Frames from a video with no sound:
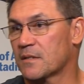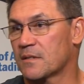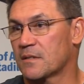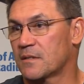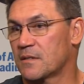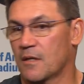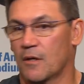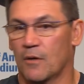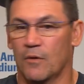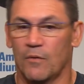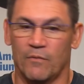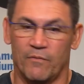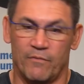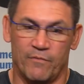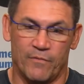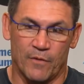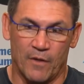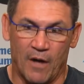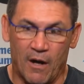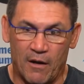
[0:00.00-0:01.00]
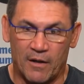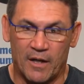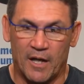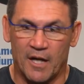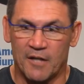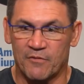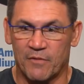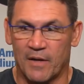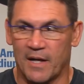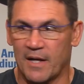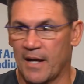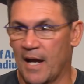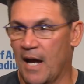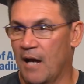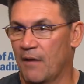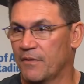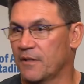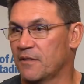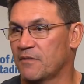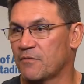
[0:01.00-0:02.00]
So for our guys right
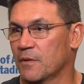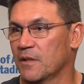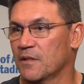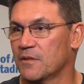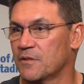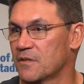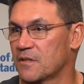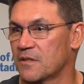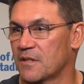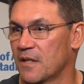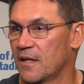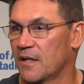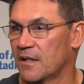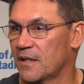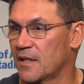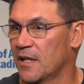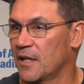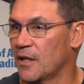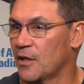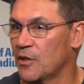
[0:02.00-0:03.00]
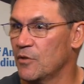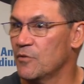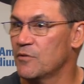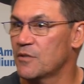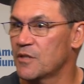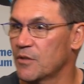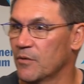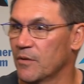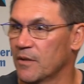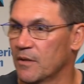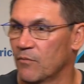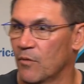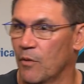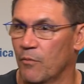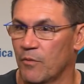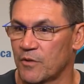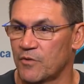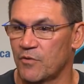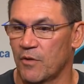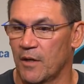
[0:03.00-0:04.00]
now, this really is just getting used to it. And what
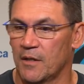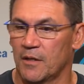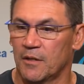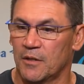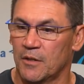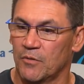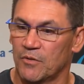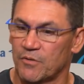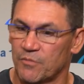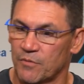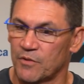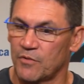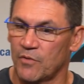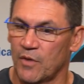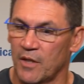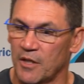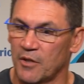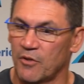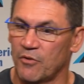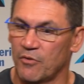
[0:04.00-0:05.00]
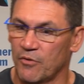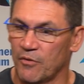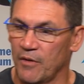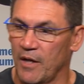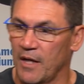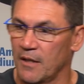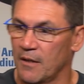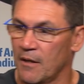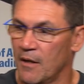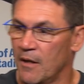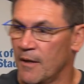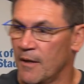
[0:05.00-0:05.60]
we're trying to do is we're trying to create